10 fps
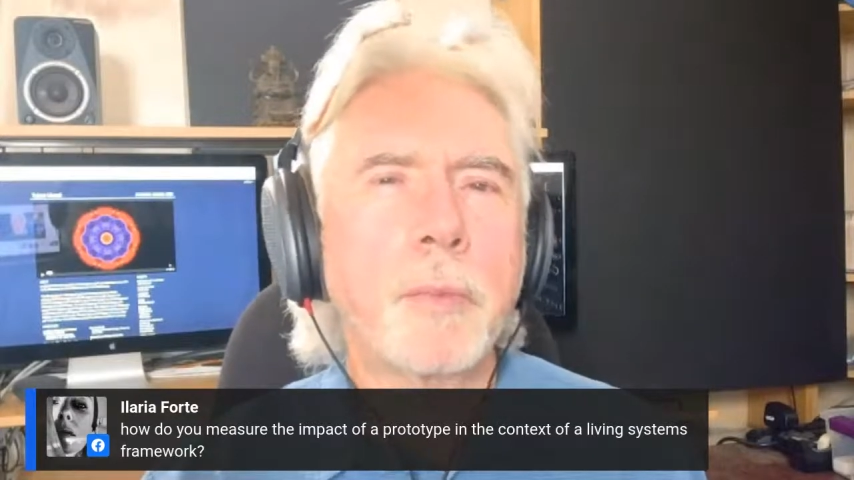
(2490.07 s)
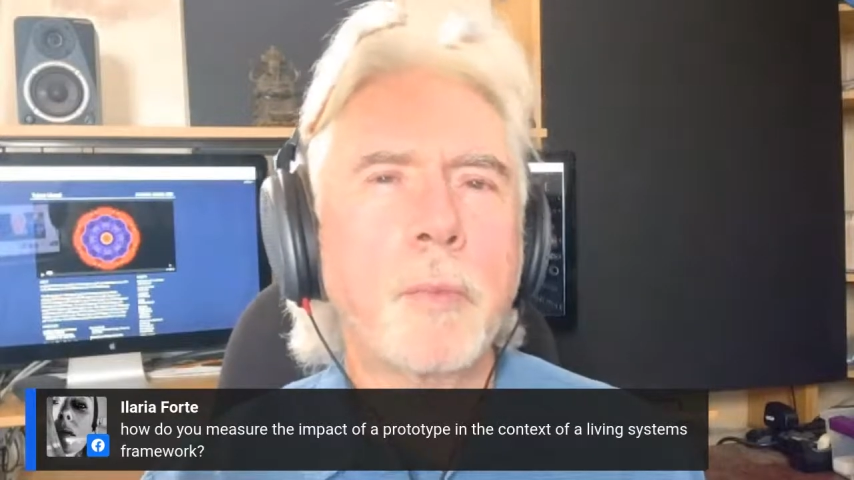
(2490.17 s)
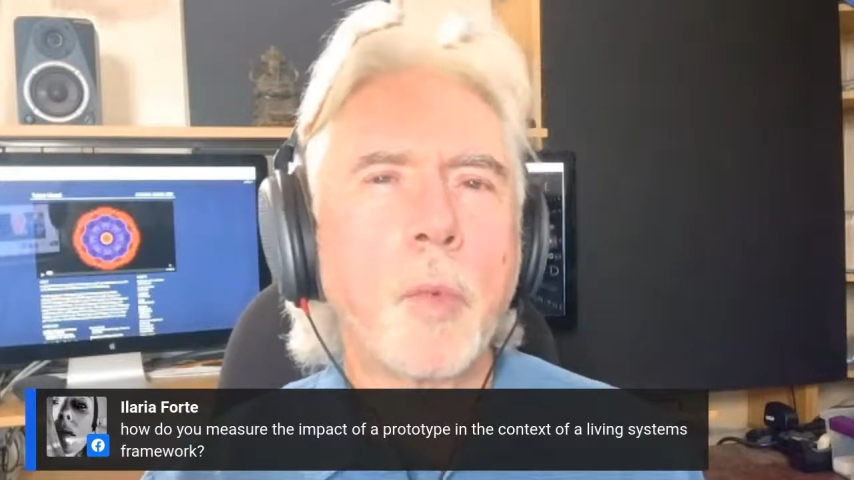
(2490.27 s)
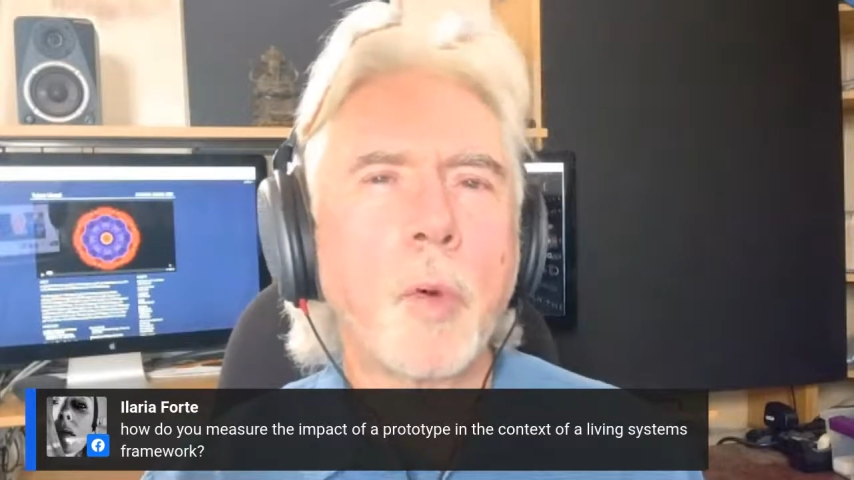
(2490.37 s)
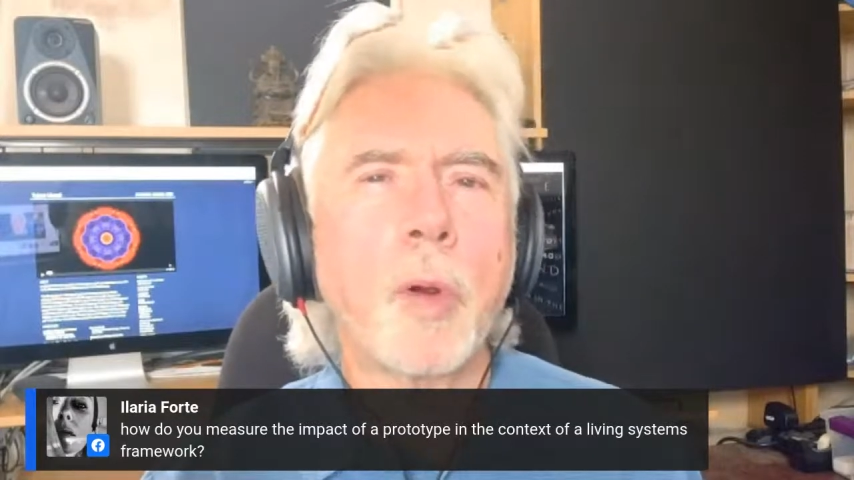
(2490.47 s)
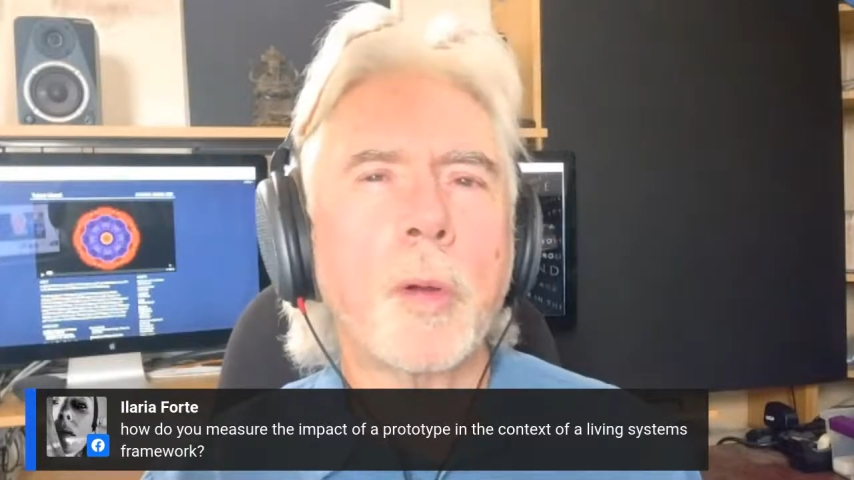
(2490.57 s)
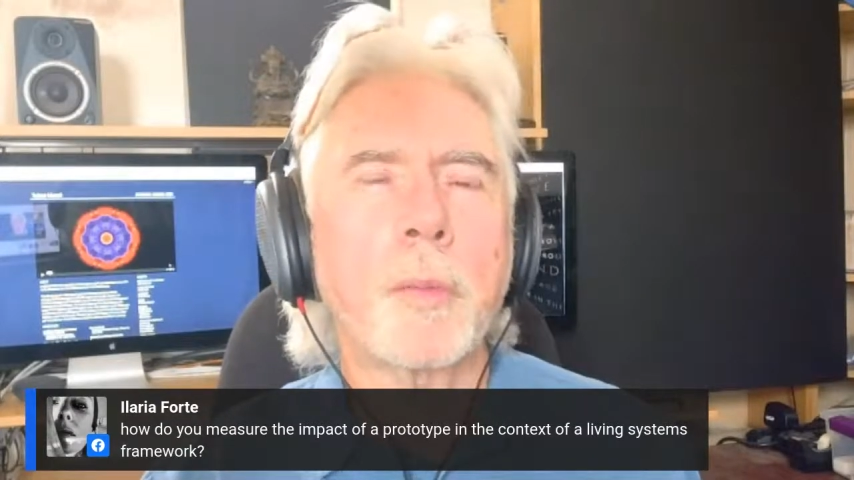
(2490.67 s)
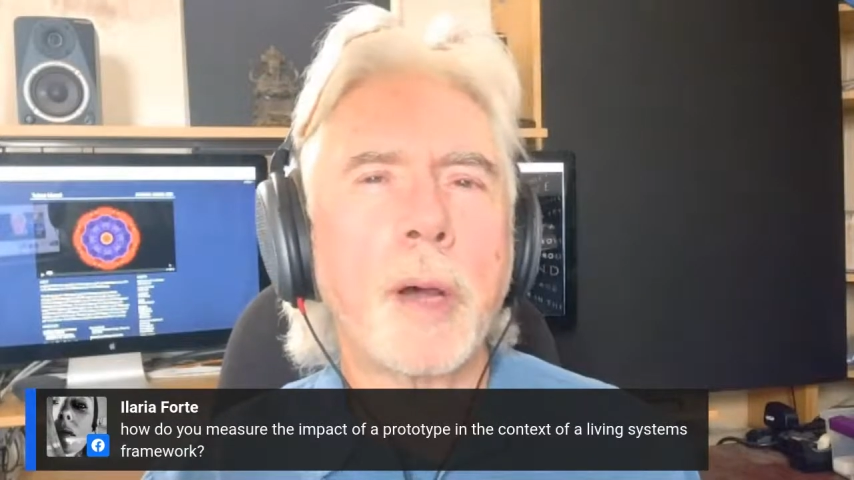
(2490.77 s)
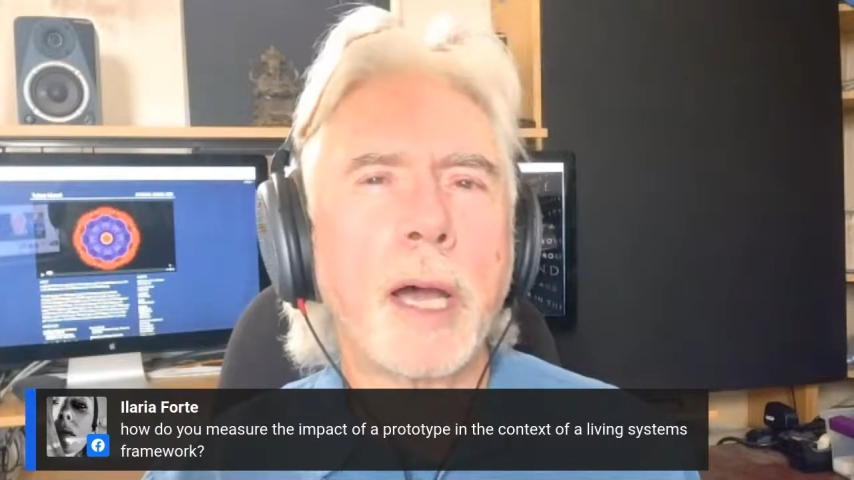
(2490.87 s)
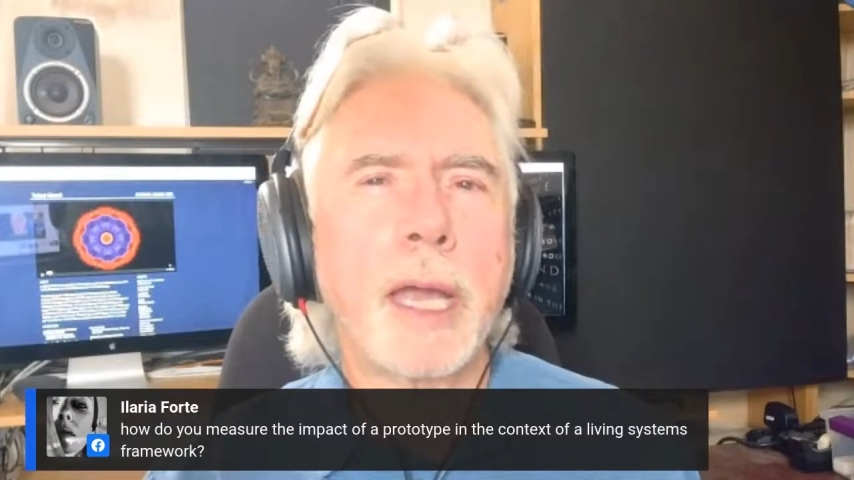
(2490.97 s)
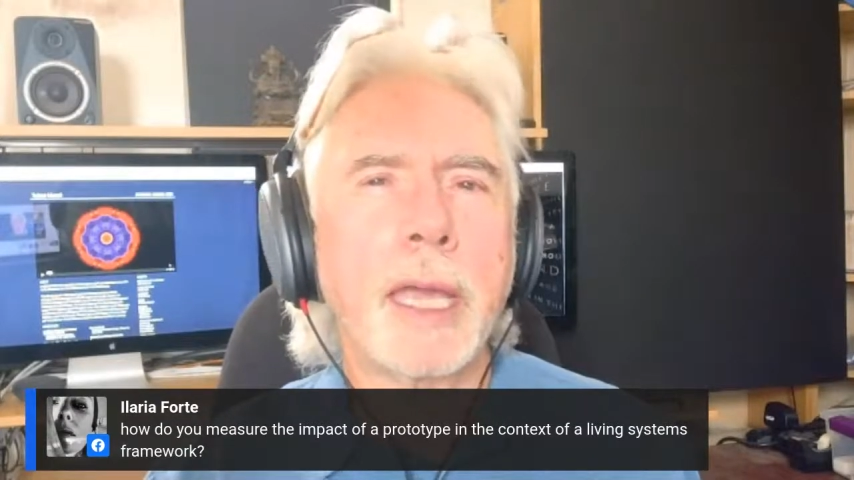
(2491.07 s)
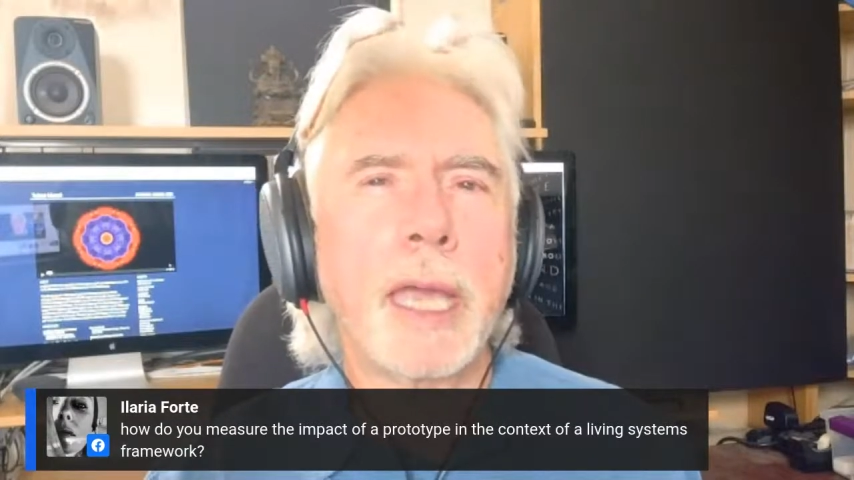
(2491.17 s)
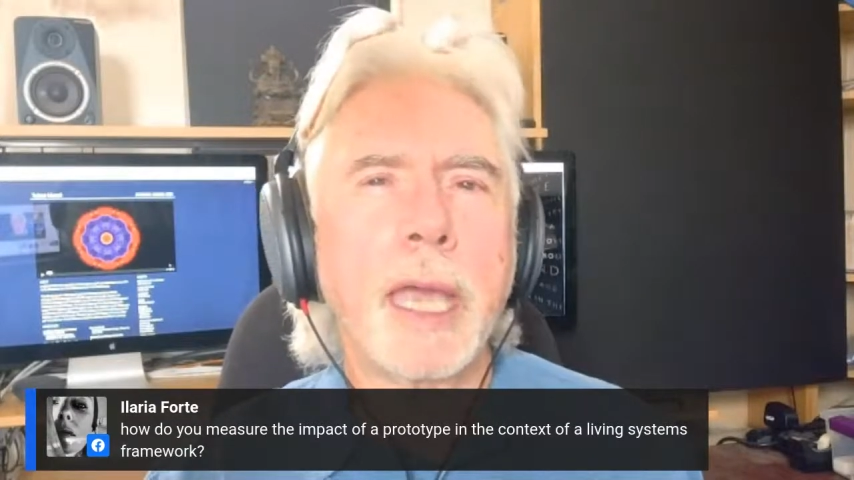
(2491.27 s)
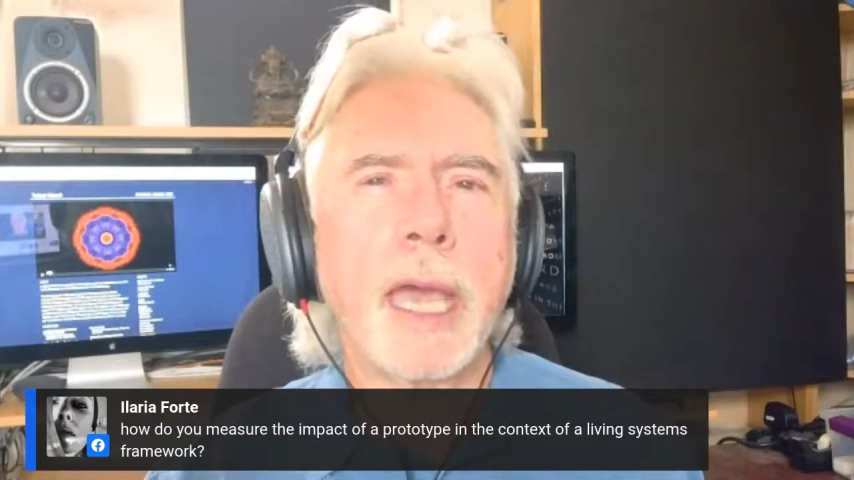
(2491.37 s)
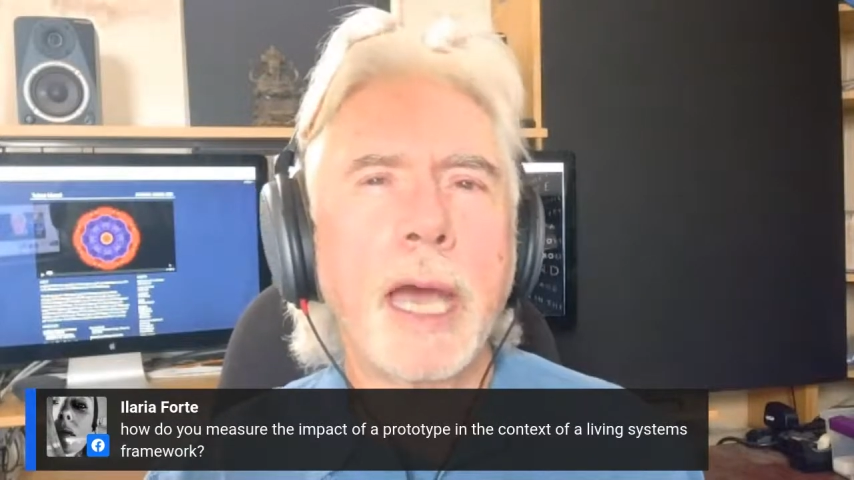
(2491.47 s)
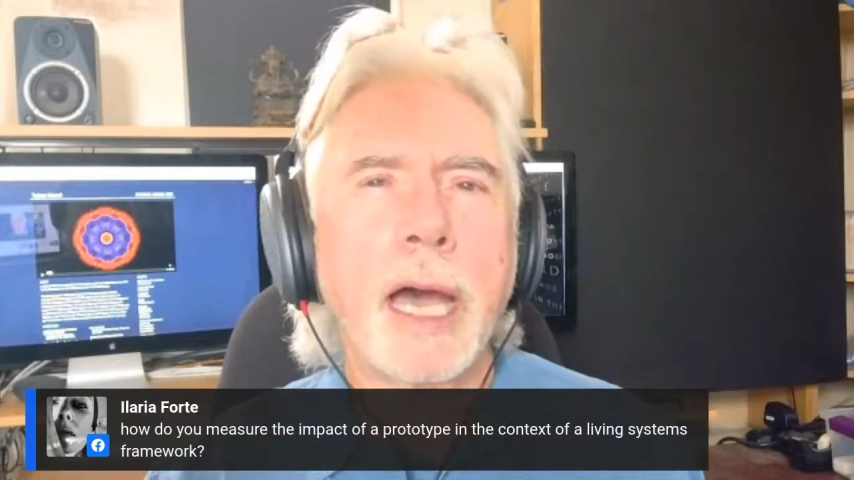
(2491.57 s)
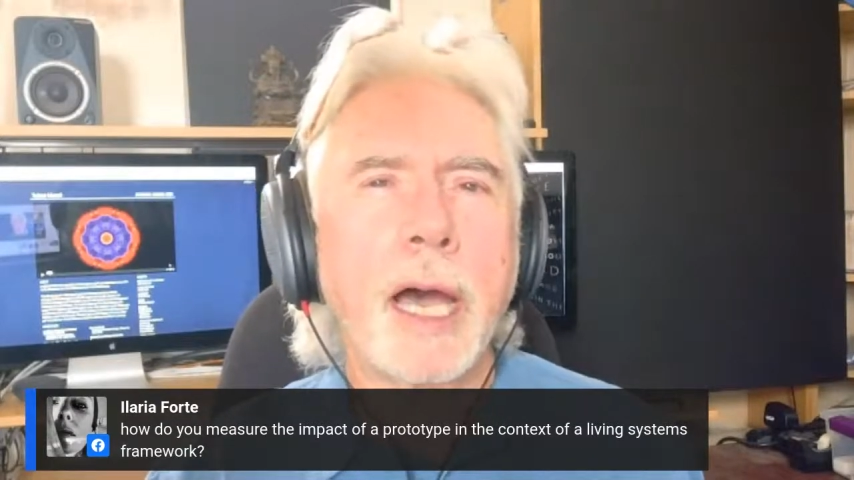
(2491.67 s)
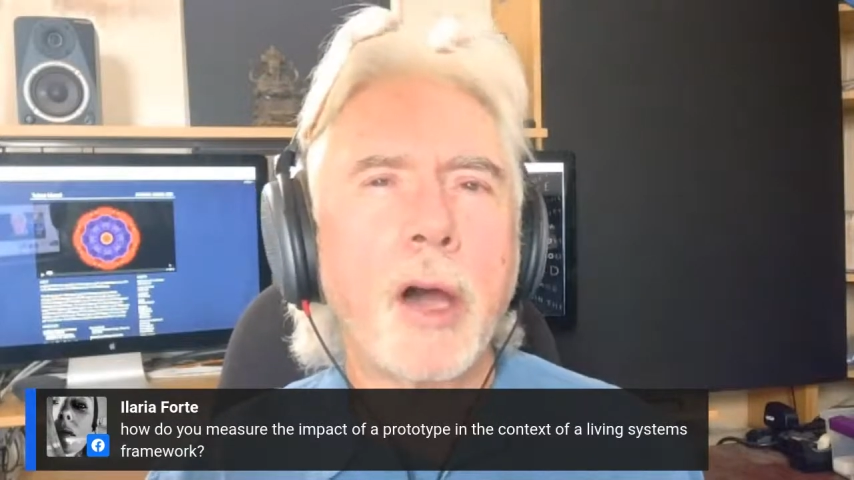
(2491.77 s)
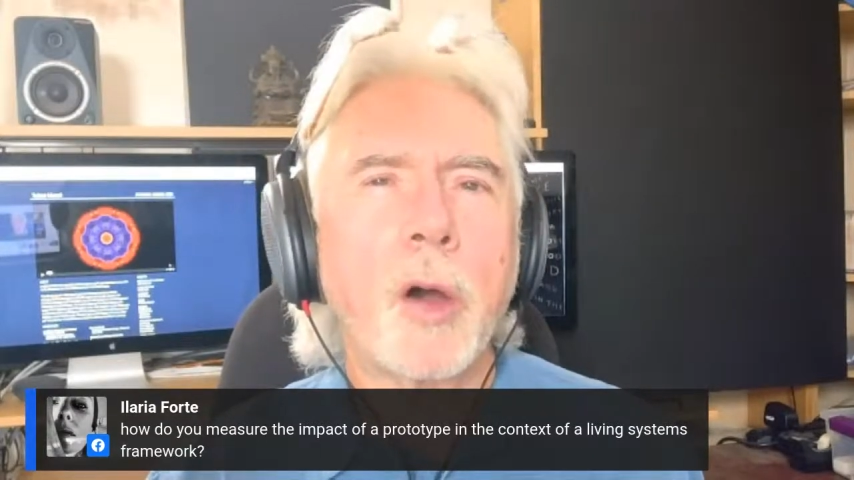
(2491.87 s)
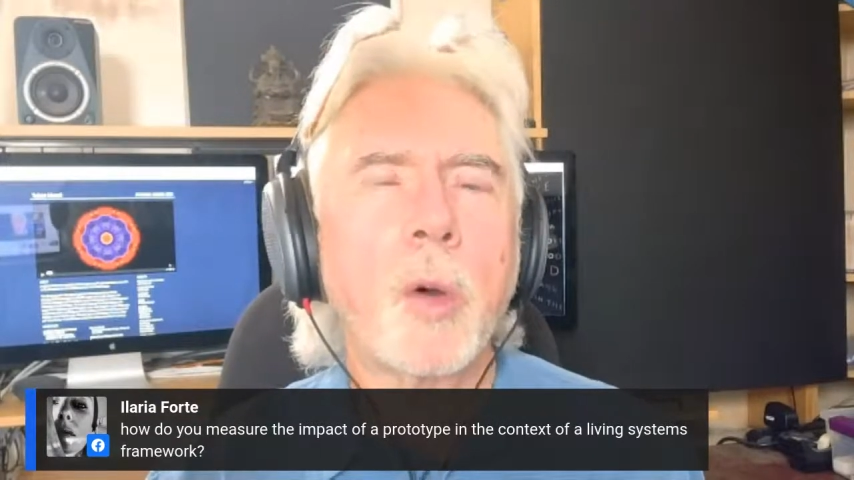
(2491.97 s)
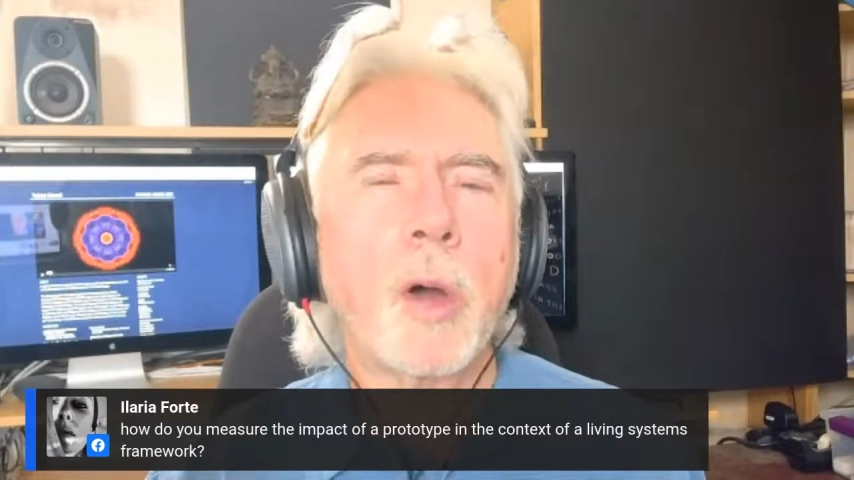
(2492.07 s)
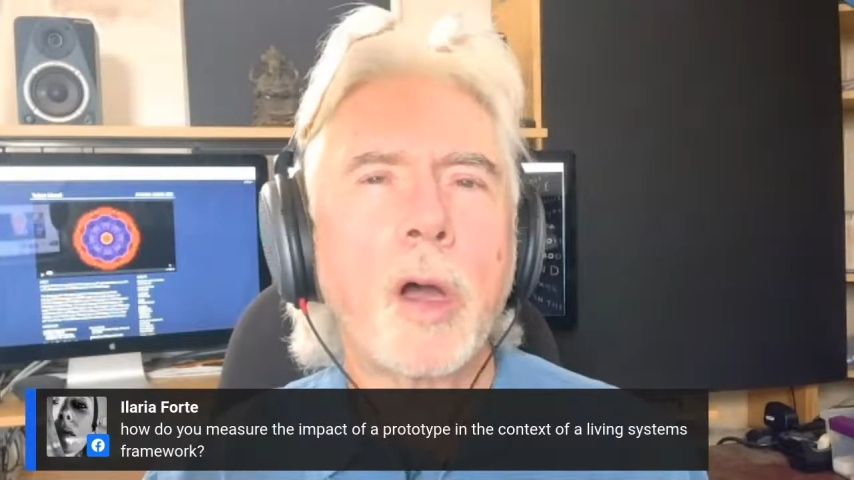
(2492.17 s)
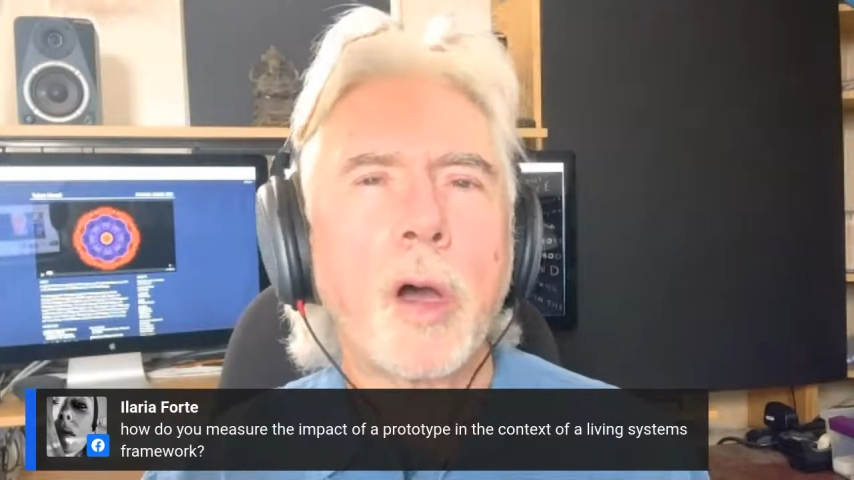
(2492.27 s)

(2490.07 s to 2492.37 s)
more by how